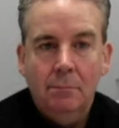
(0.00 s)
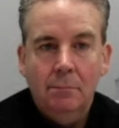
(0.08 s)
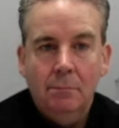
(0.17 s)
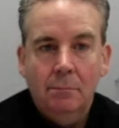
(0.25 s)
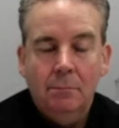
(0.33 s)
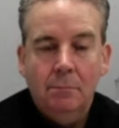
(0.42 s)

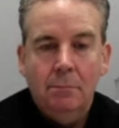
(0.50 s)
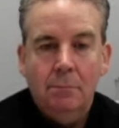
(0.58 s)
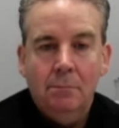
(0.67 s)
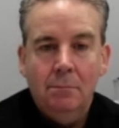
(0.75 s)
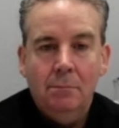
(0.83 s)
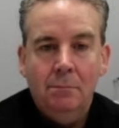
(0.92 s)

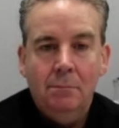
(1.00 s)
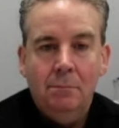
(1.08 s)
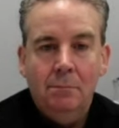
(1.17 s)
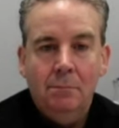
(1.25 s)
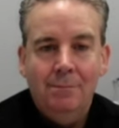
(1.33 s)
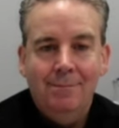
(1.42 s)

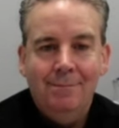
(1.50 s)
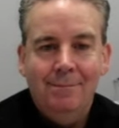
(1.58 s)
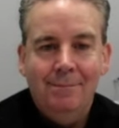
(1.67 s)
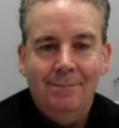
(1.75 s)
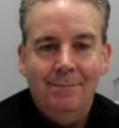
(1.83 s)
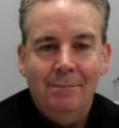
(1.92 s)

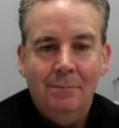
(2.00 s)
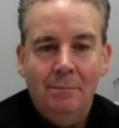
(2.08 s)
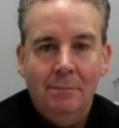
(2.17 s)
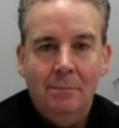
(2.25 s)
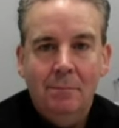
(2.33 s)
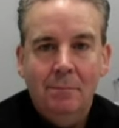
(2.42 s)

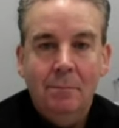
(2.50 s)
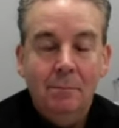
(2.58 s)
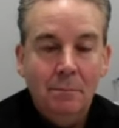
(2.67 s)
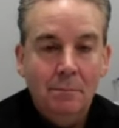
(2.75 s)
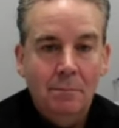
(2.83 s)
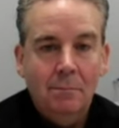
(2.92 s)

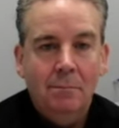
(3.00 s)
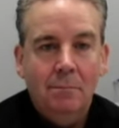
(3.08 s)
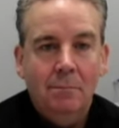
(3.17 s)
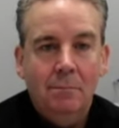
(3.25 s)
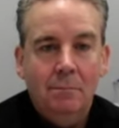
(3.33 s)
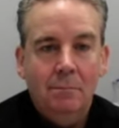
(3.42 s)
The person shown says nothing.